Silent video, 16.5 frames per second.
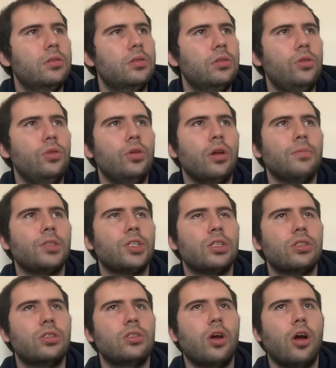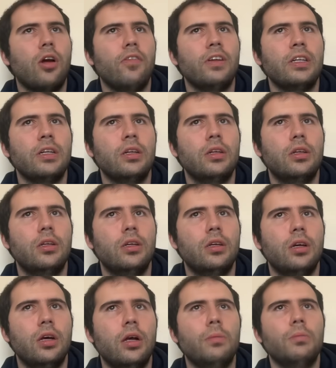Dude, I'm starving.
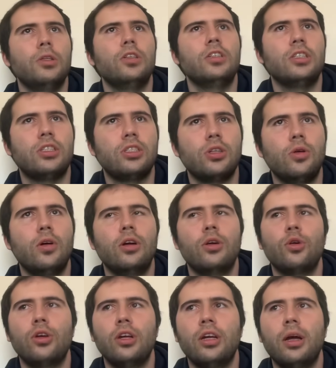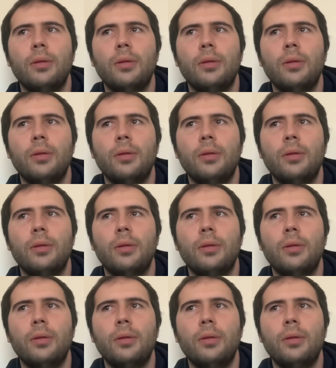I'm literally so hungry.